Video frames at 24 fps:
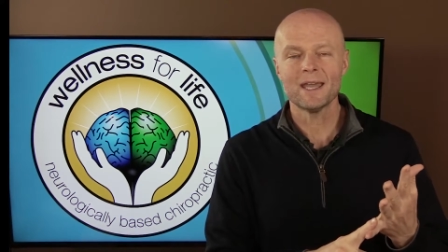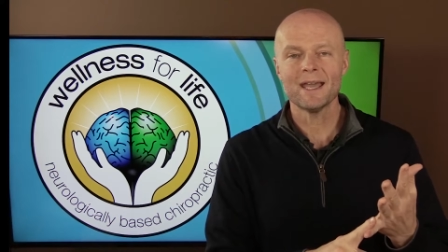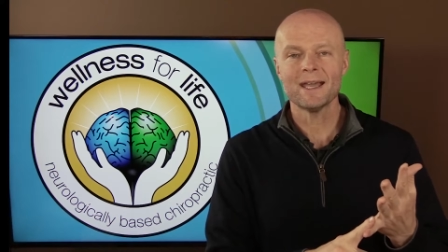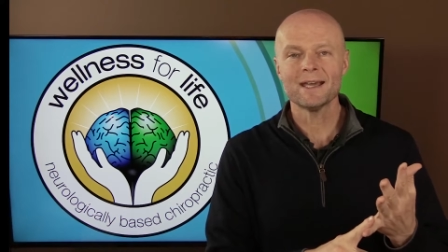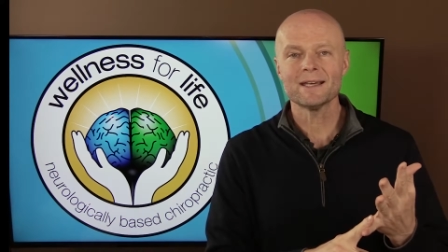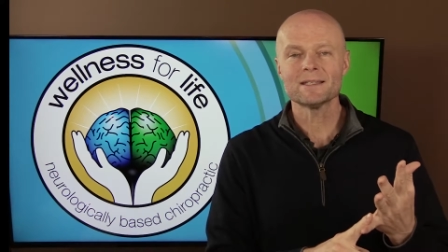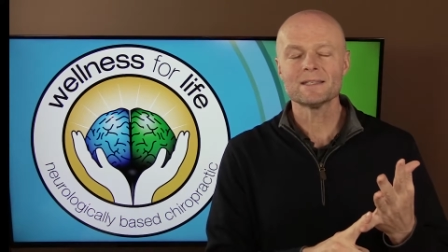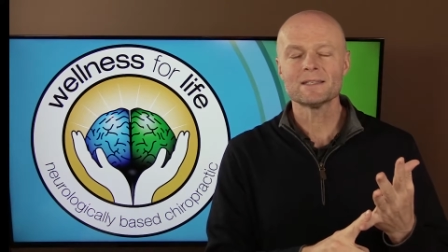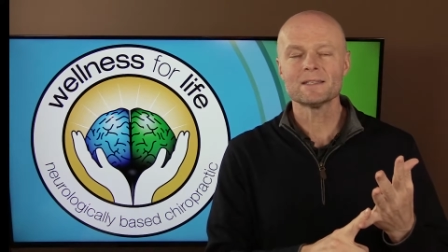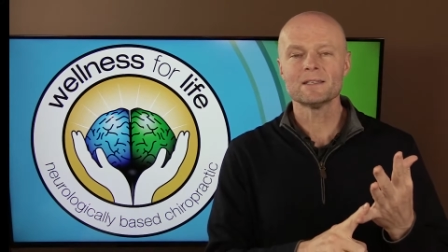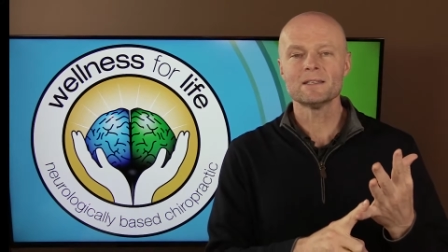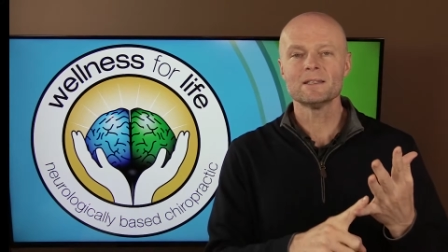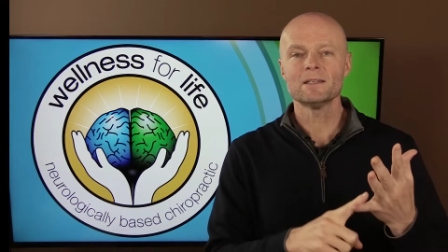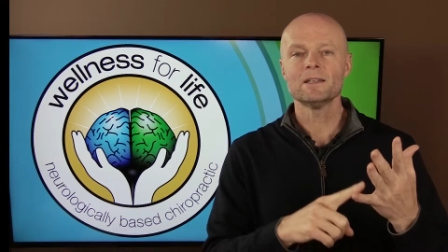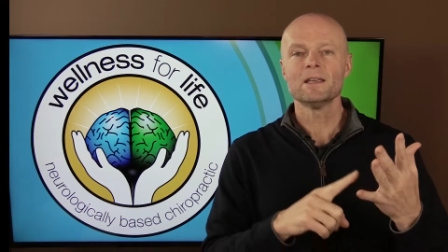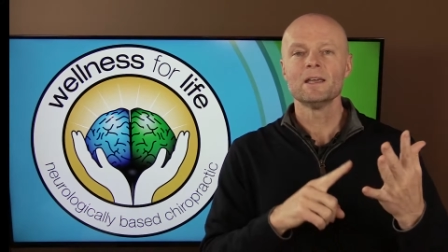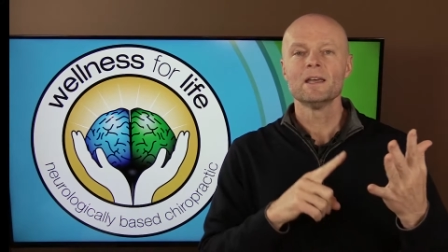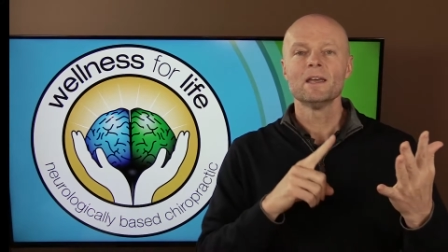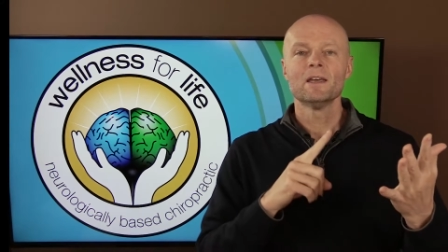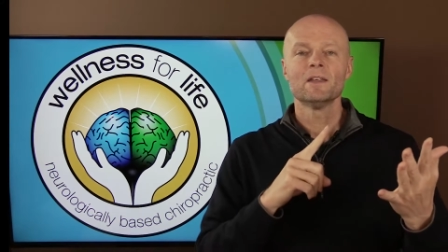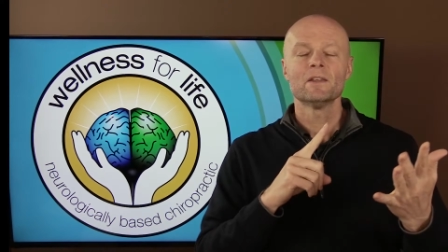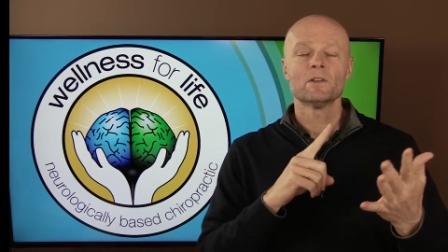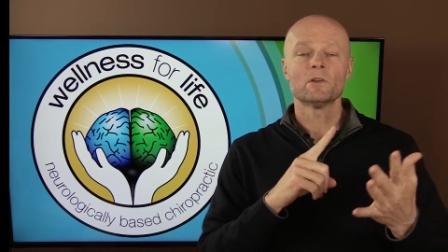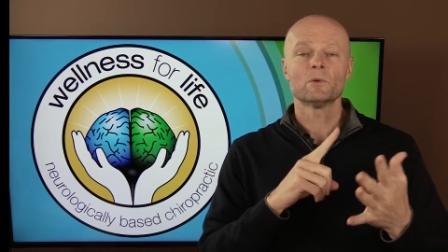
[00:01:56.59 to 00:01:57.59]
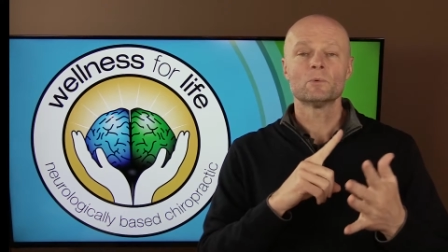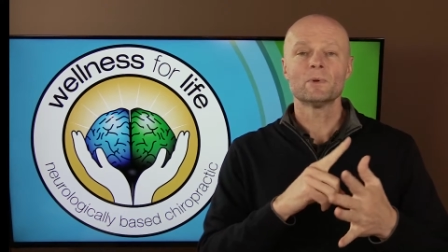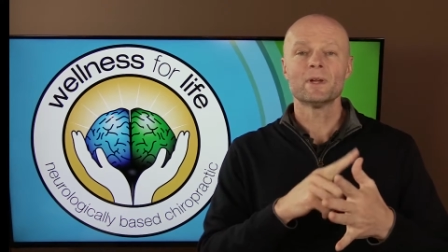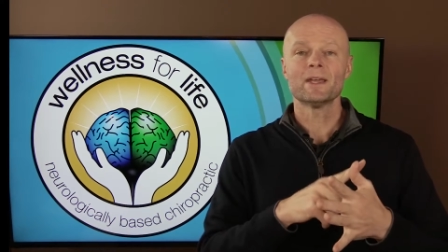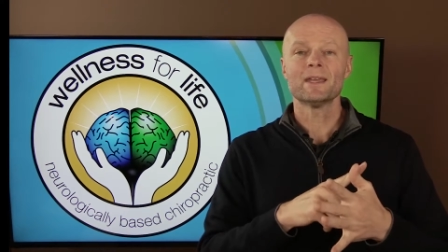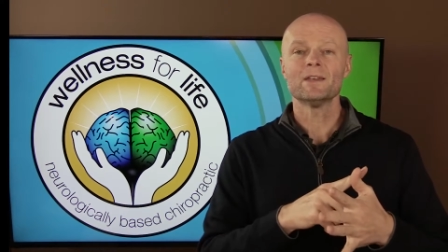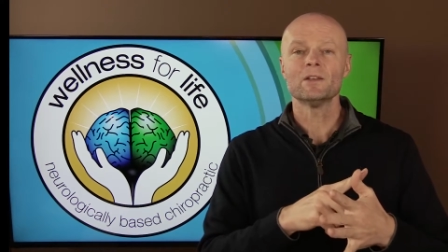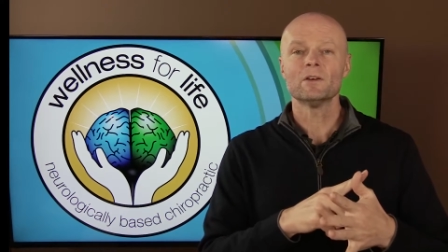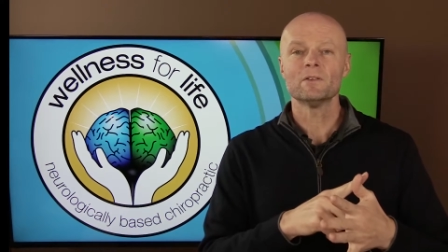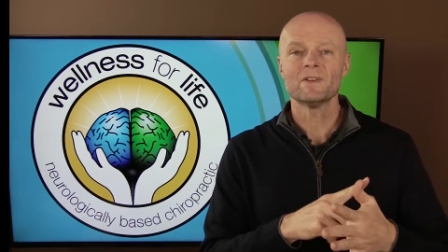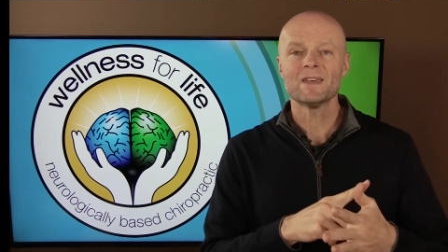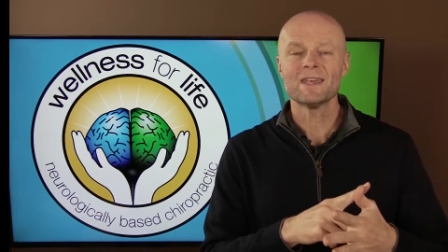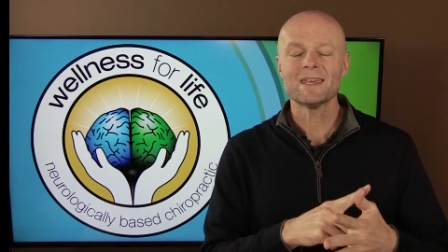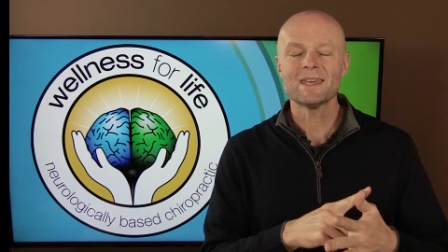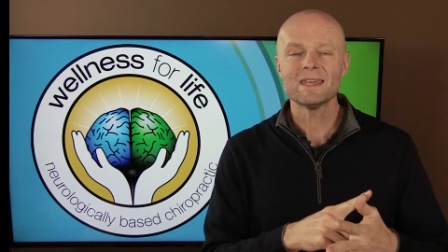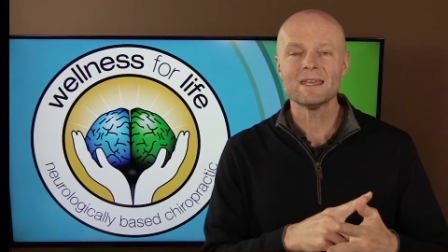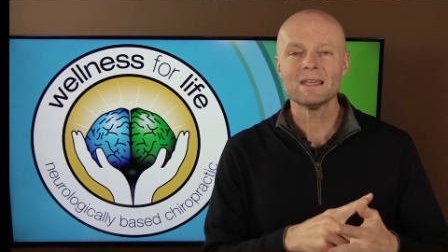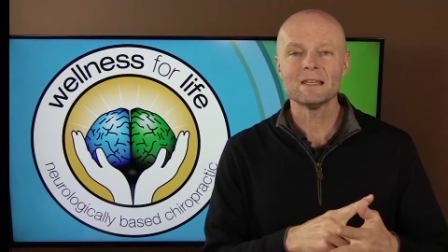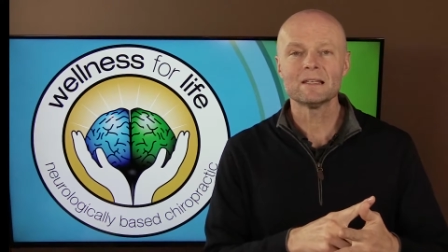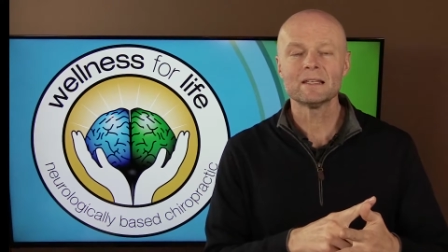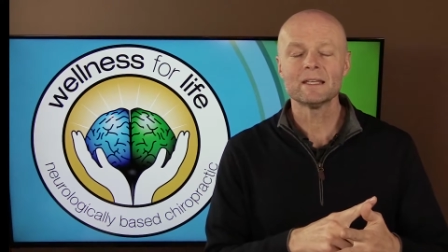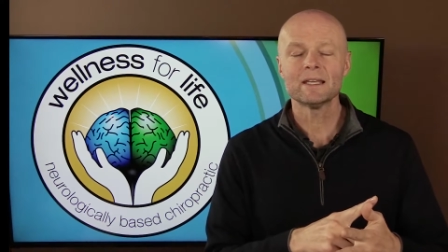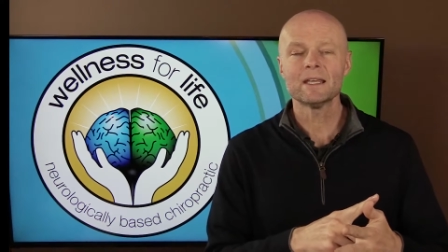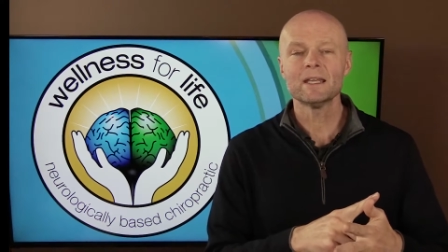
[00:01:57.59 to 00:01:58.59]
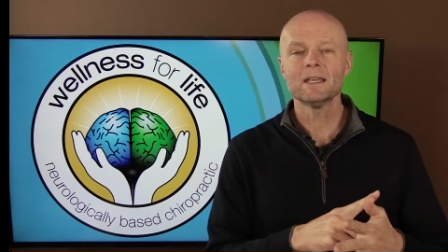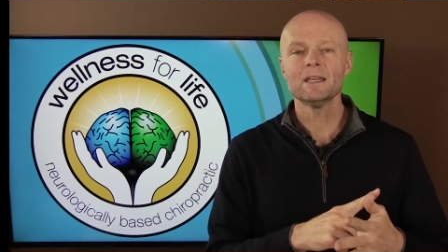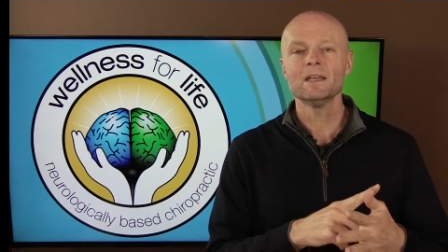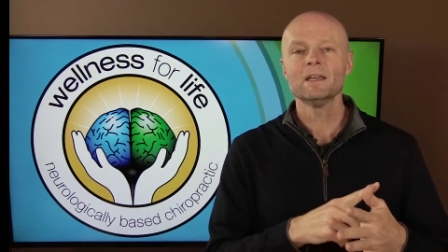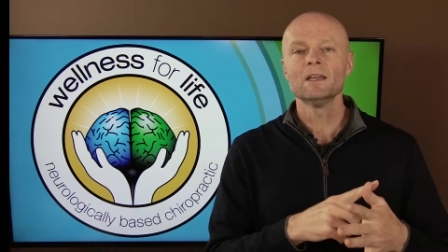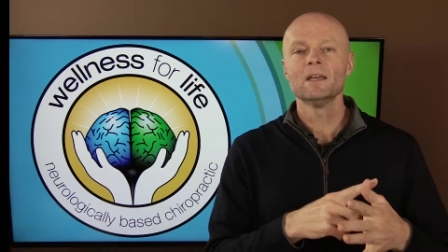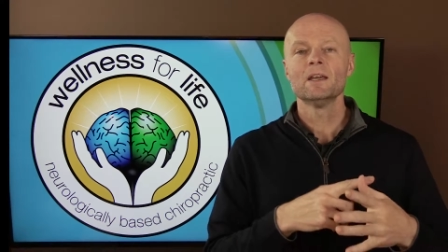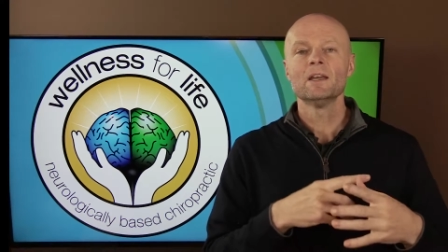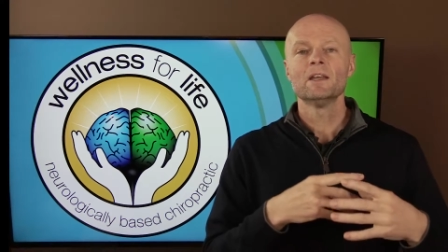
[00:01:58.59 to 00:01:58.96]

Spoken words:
acid, the rate of healing,